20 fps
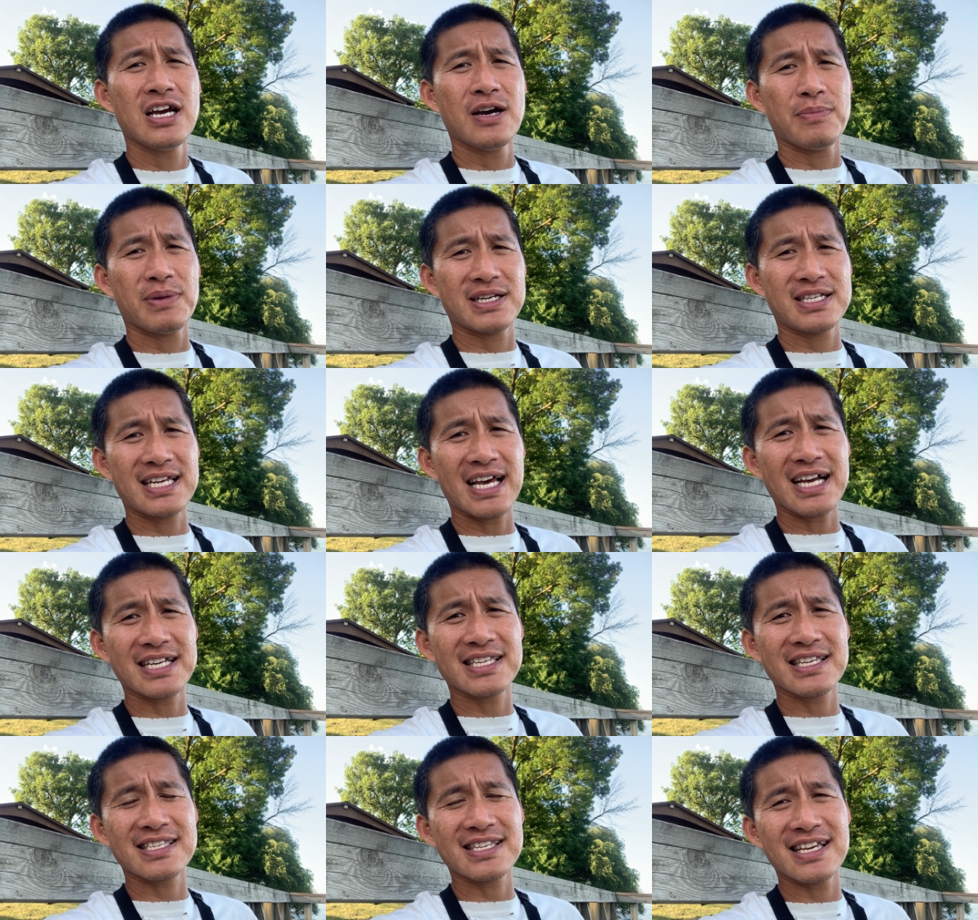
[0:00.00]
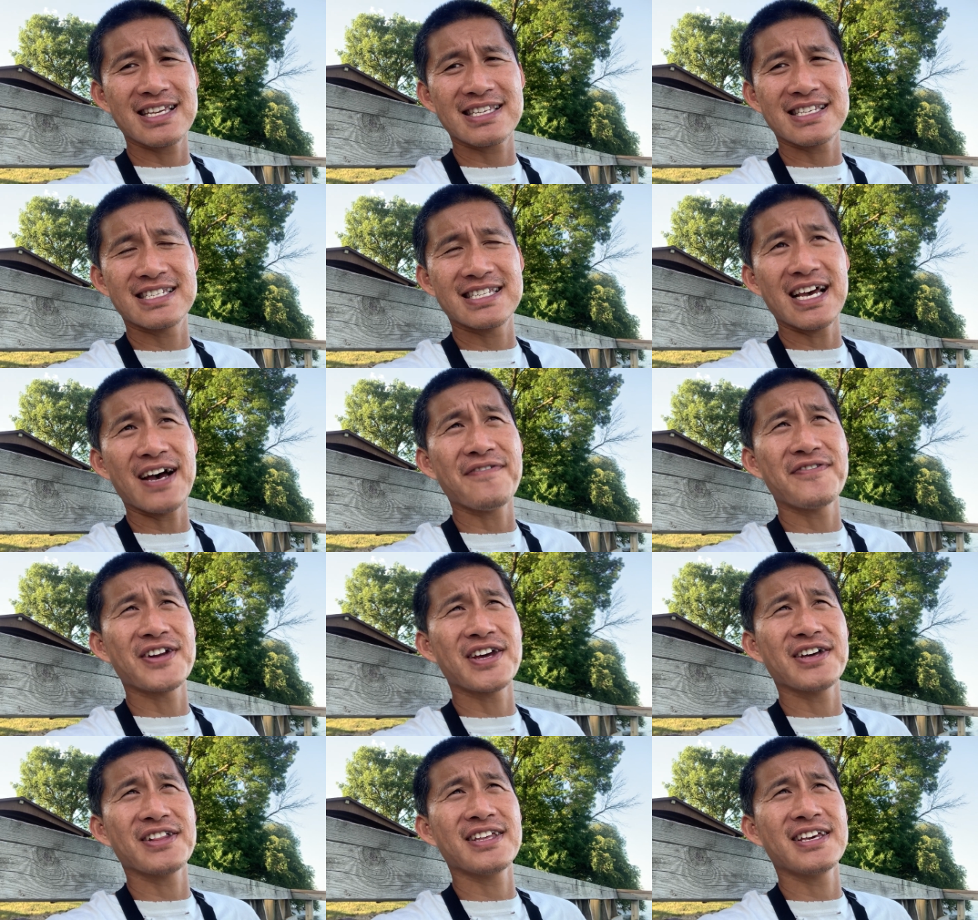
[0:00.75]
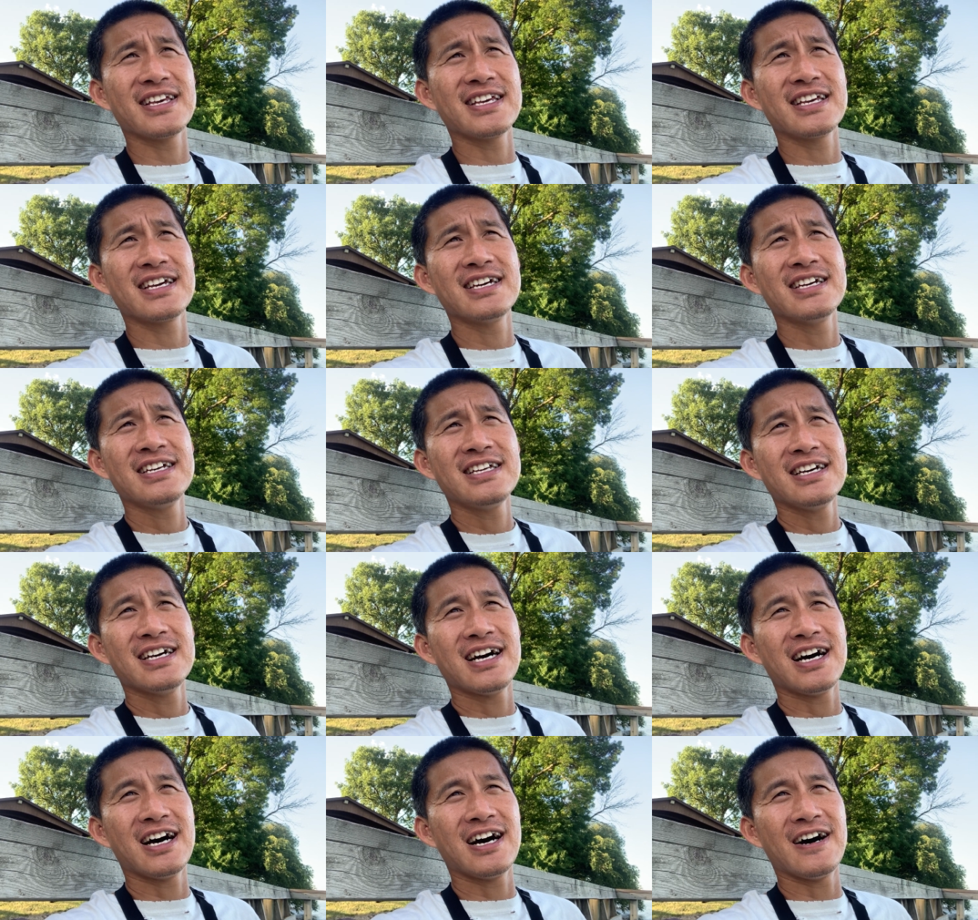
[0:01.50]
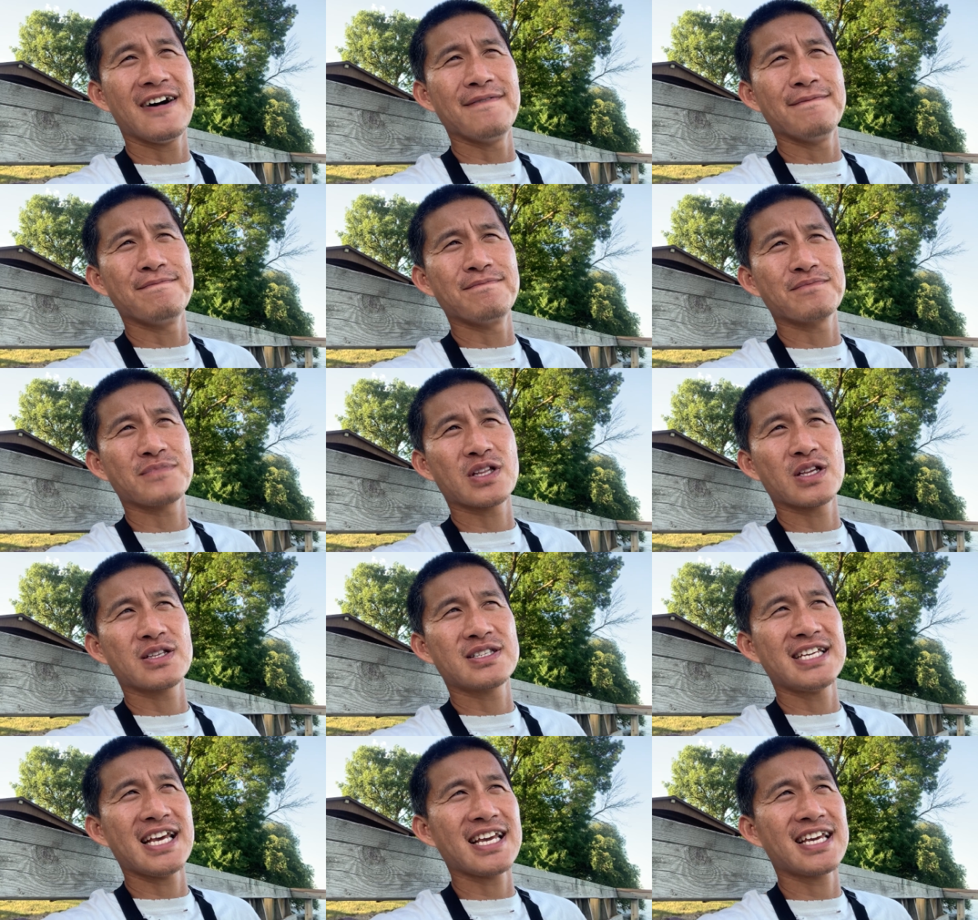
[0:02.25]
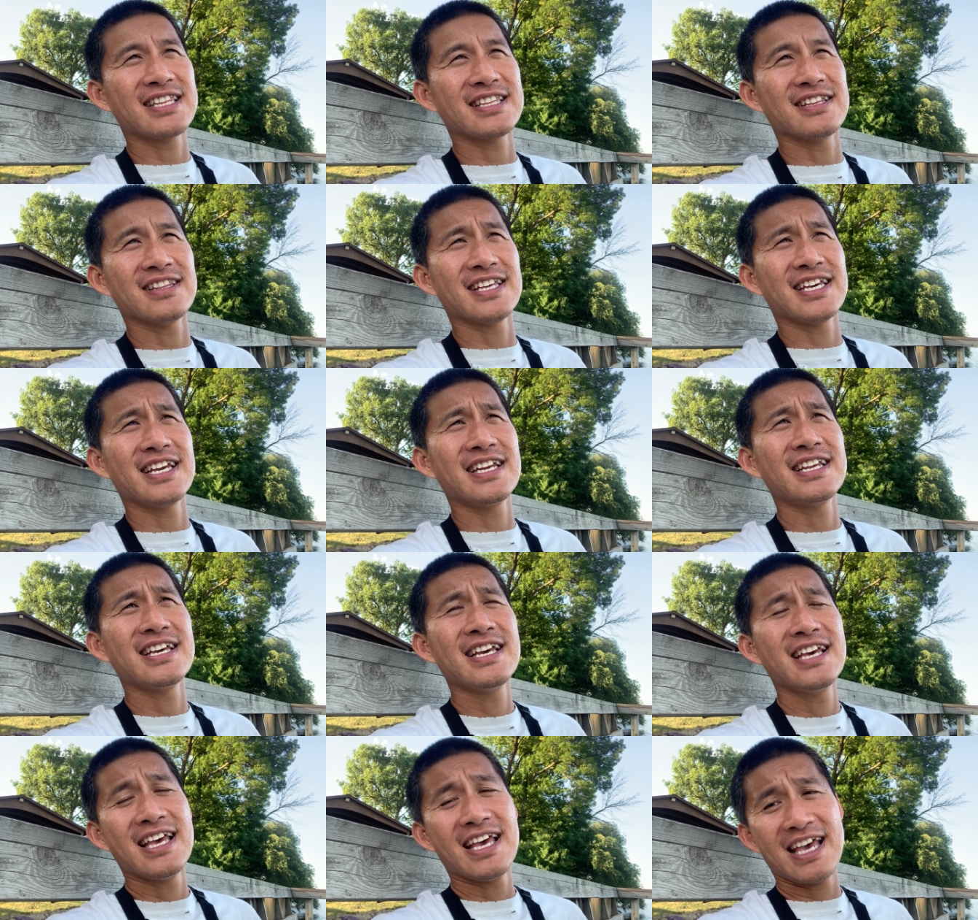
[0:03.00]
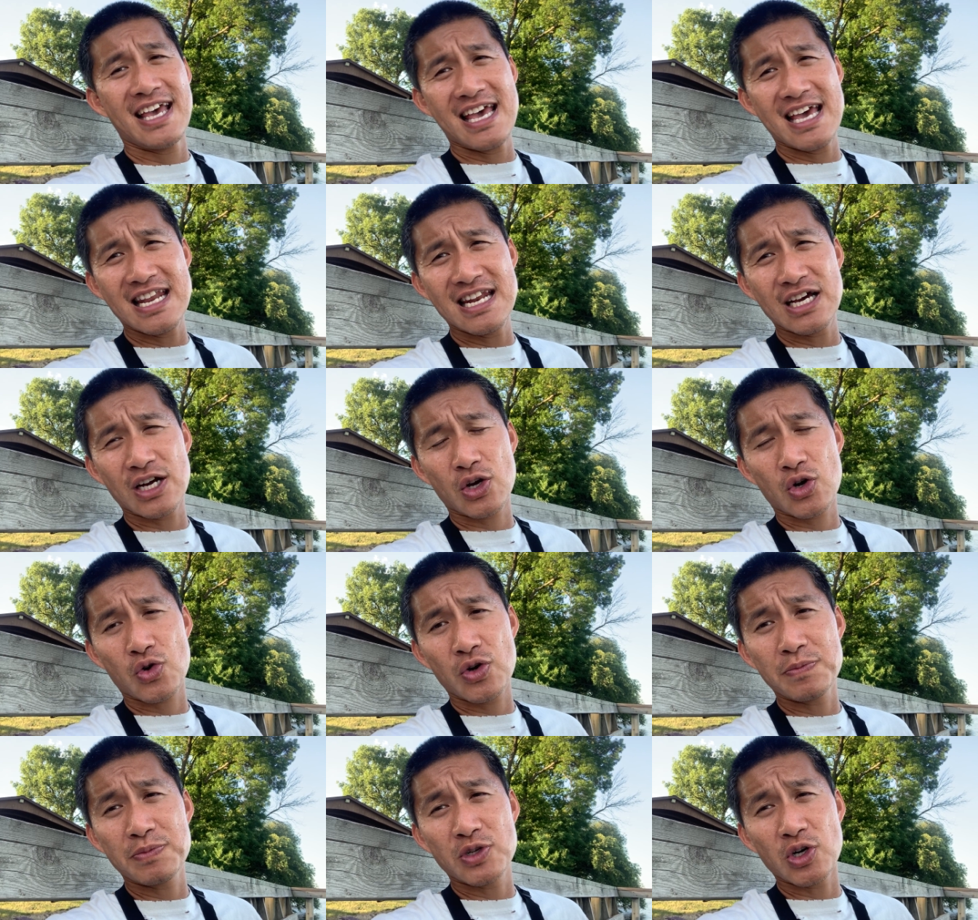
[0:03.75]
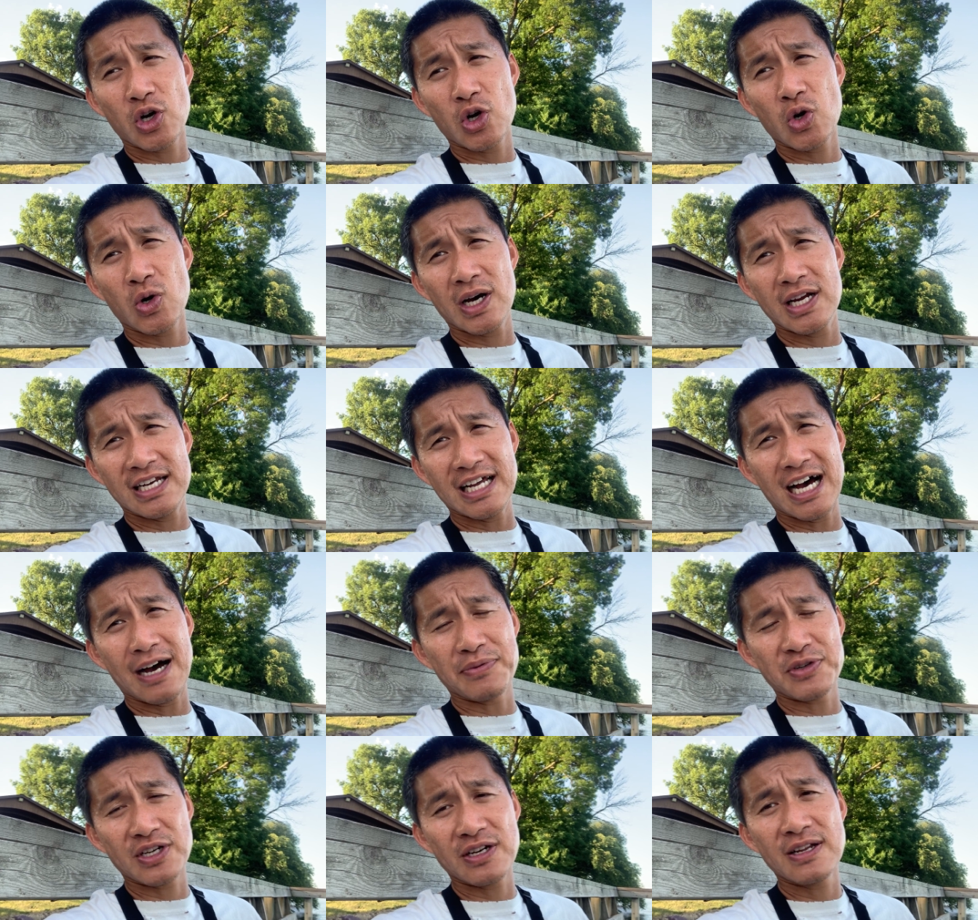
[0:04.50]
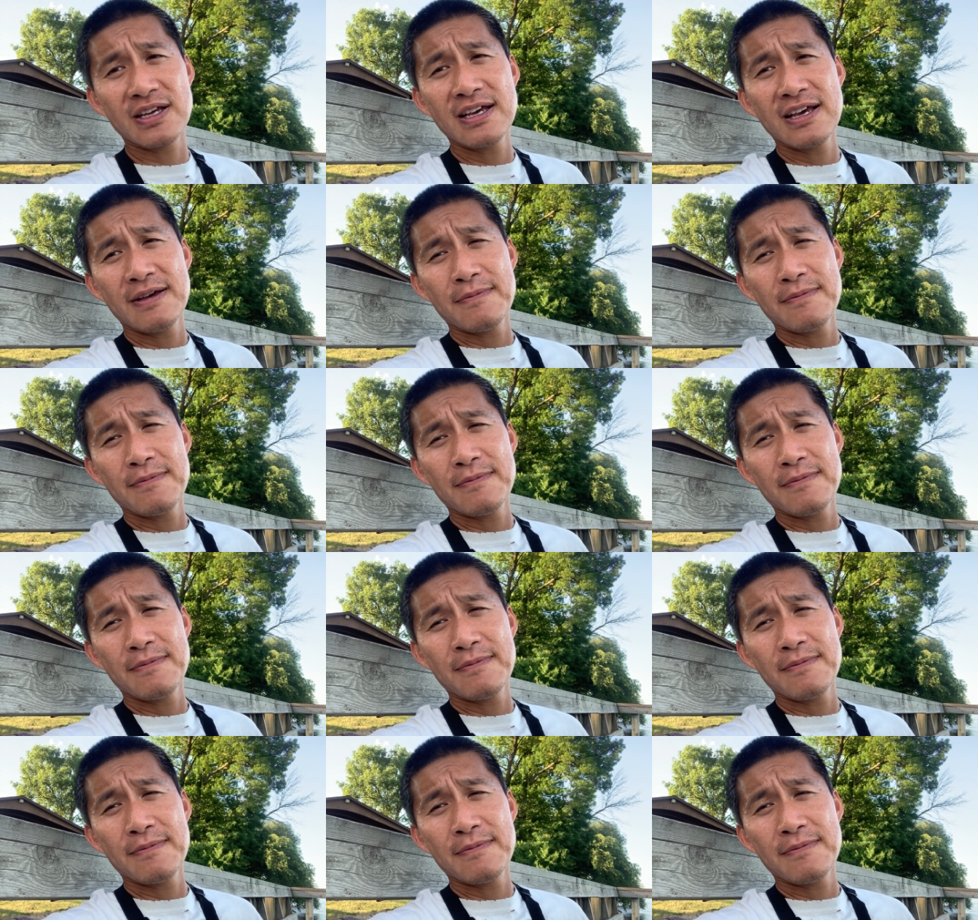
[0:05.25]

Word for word: but Texas is definitely um, taking the lead in crypto adoption,